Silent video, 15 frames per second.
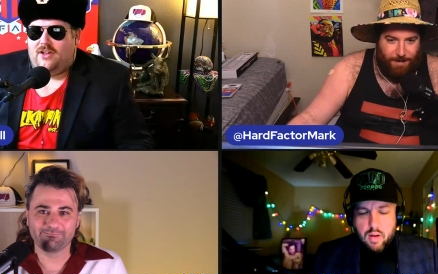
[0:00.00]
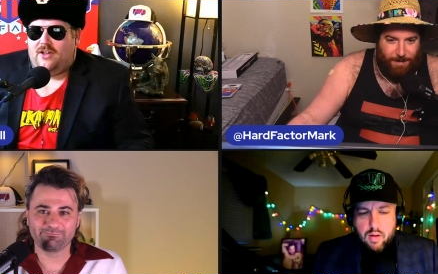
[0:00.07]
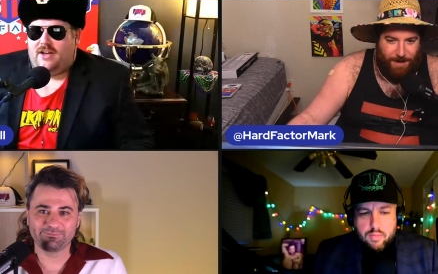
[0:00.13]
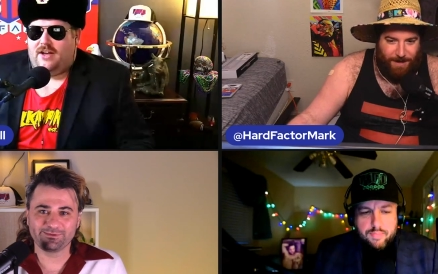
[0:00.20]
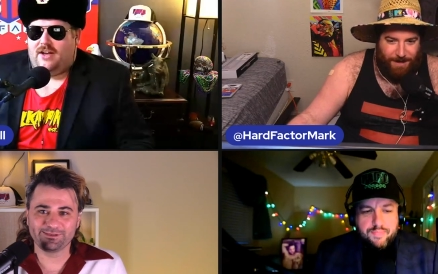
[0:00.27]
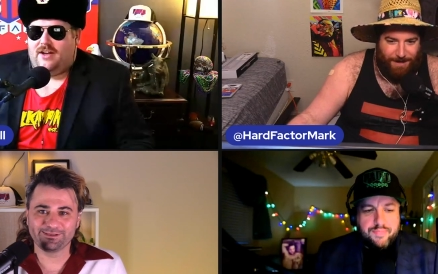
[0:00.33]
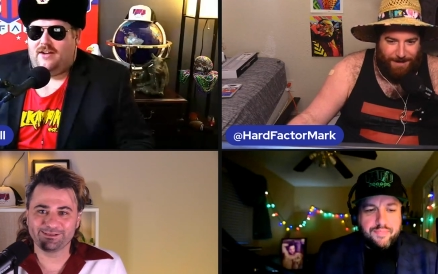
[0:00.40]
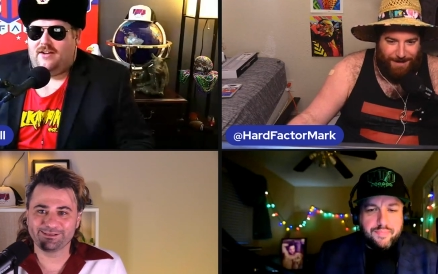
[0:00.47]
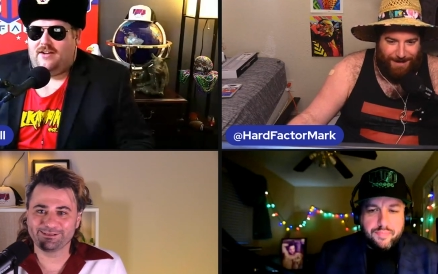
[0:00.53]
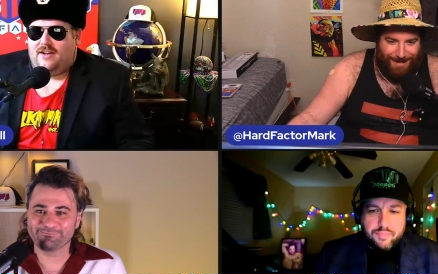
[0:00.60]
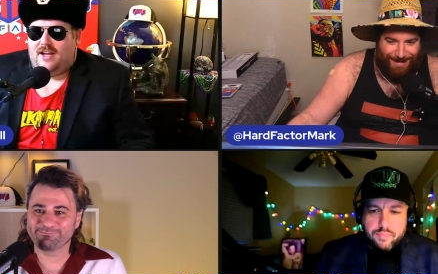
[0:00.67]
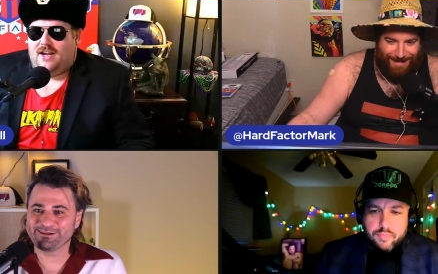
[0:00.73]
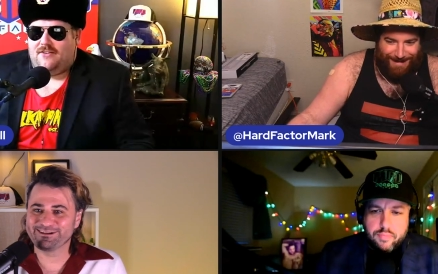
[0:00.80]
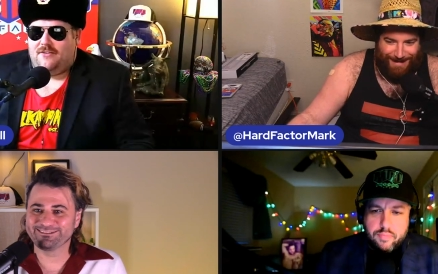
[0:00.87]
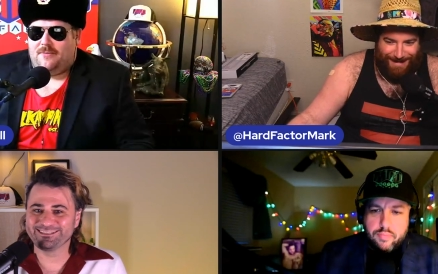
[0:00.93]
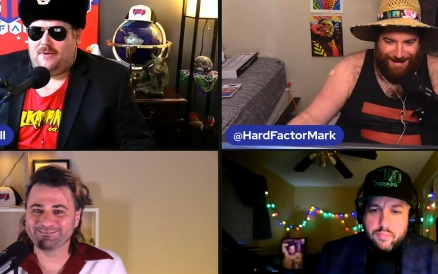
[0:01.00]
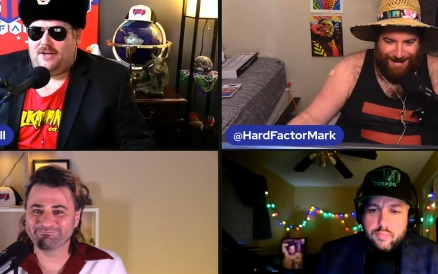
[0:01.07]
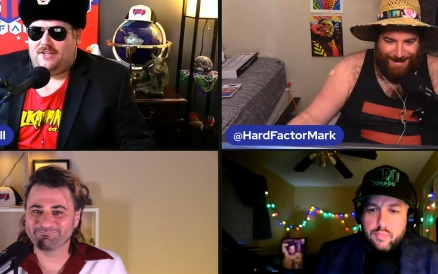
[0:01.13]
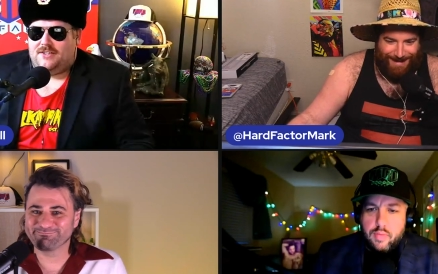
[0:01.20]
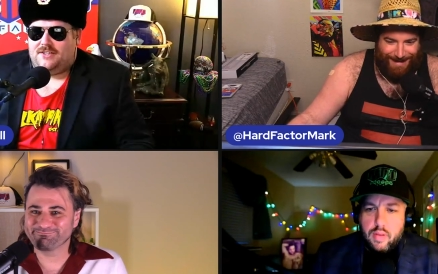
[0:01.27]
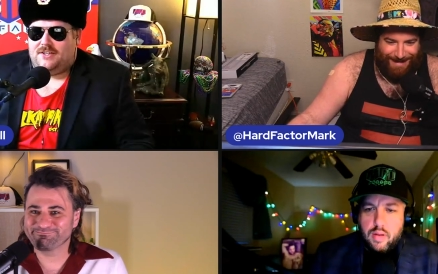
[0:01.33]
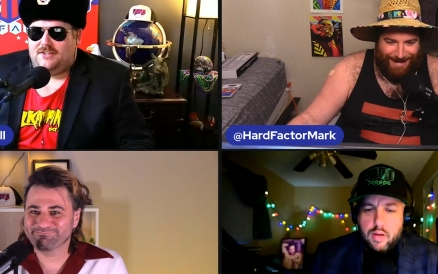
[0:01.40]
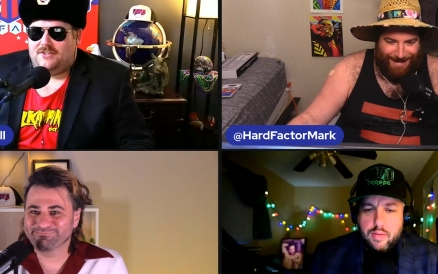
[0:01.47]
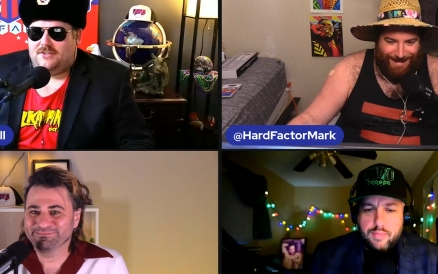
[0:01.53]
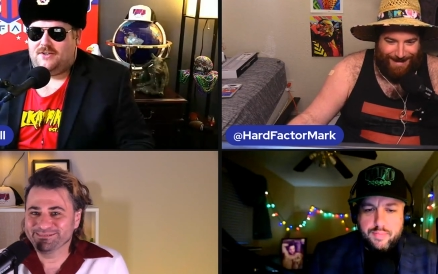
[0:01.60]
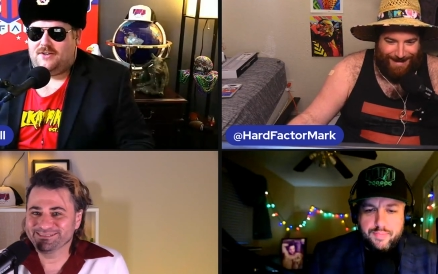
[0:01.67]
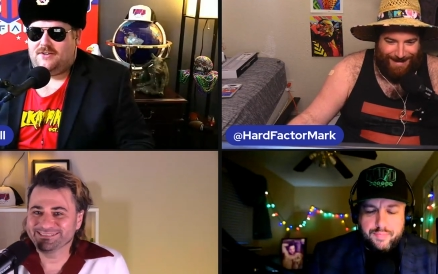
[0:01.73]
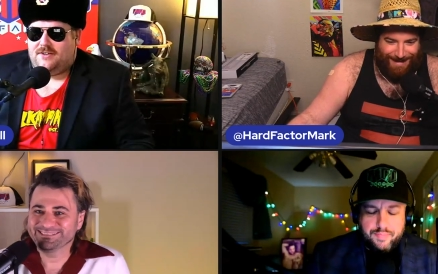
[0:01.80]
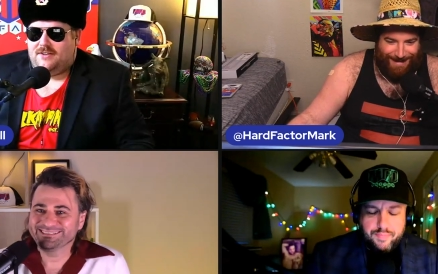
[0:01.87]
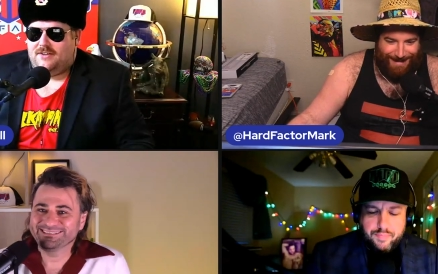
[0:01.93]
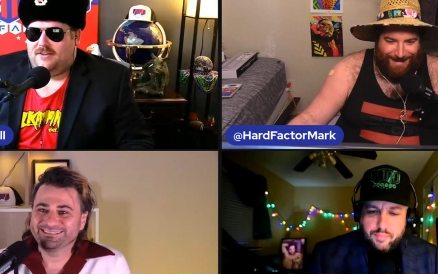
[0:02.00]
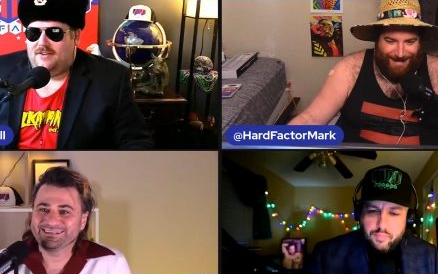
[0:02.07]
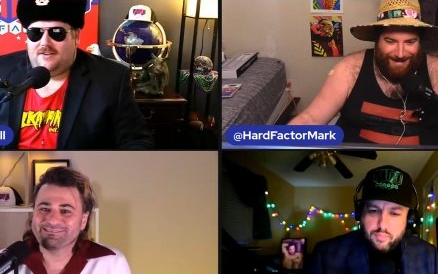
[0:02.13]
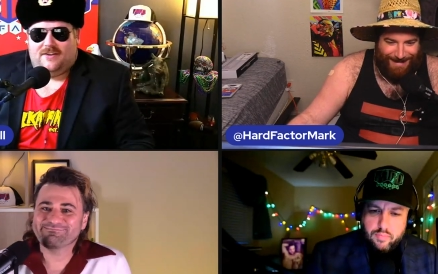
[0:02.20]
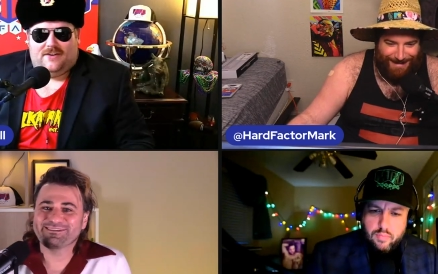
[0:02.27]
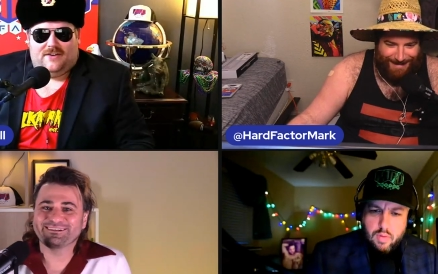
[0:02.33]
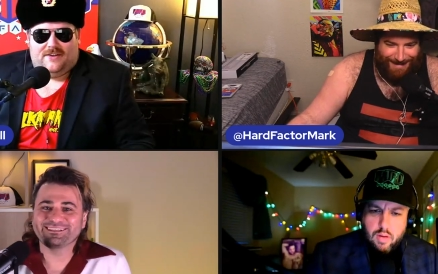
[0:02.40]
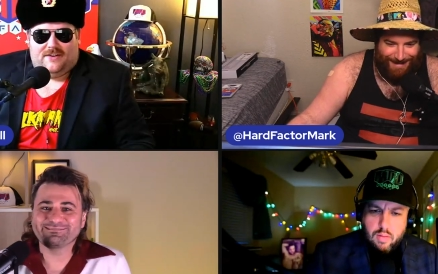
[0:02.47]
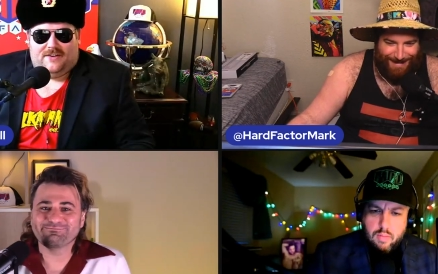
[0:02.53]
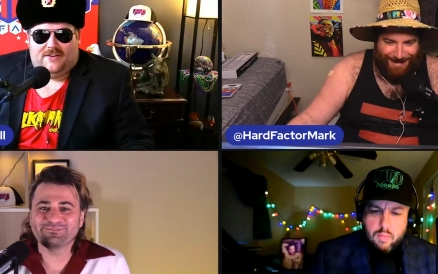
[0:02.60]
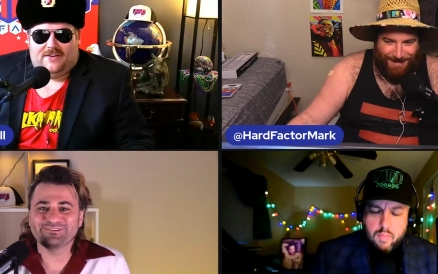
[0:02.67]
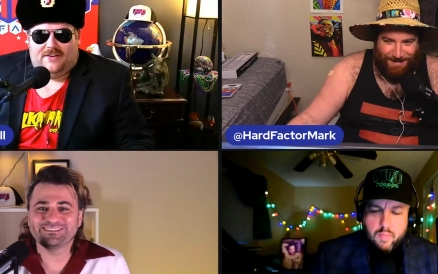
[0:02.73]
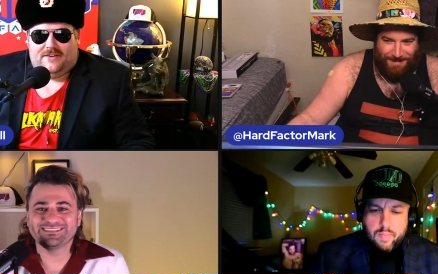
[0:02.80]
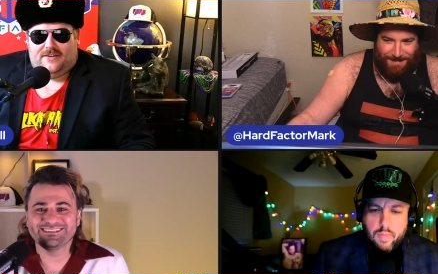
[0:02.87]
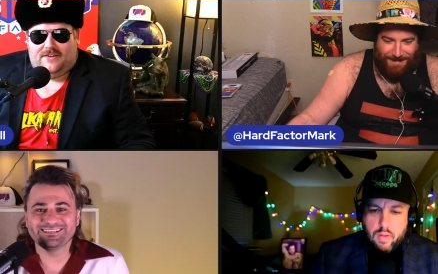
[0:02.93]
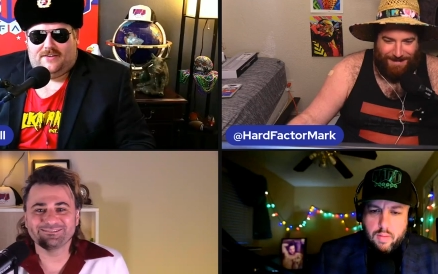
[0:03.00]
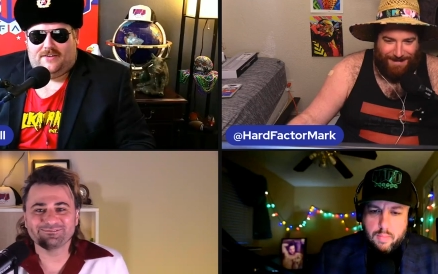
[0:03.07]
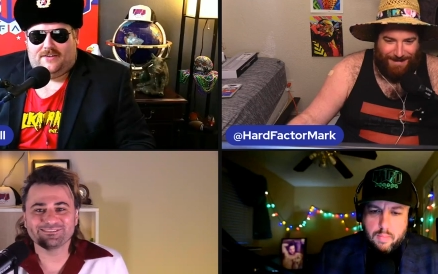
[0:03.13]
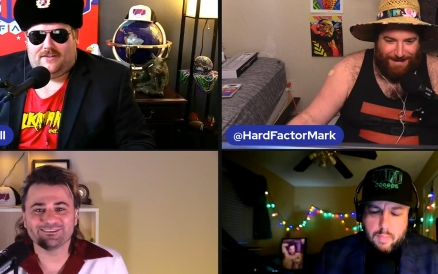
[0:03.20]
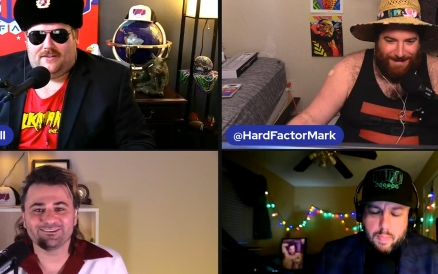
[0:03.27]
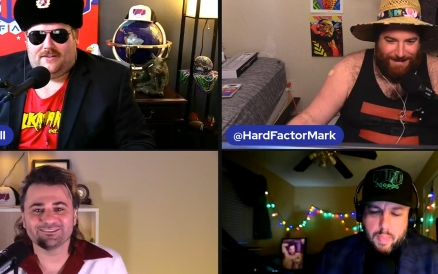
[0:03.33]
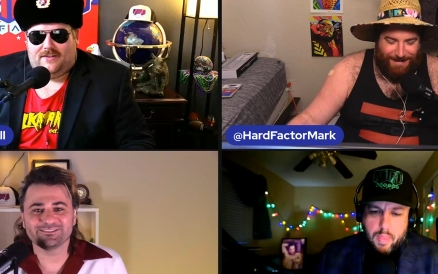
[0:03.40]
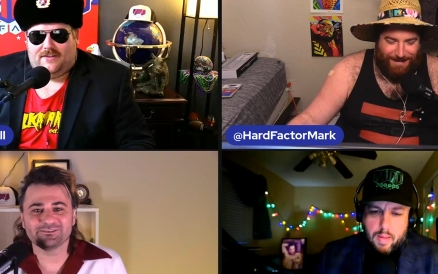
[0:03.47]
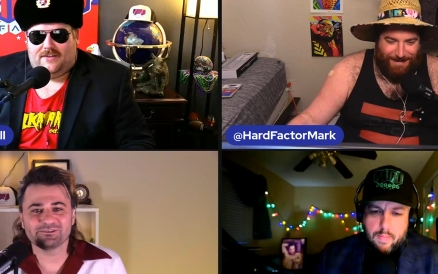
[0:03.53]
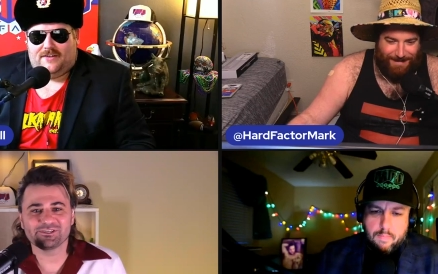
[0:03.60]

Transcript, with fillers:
Speaker 1: yeah. Everybody's concerned. Apparently, Butina was also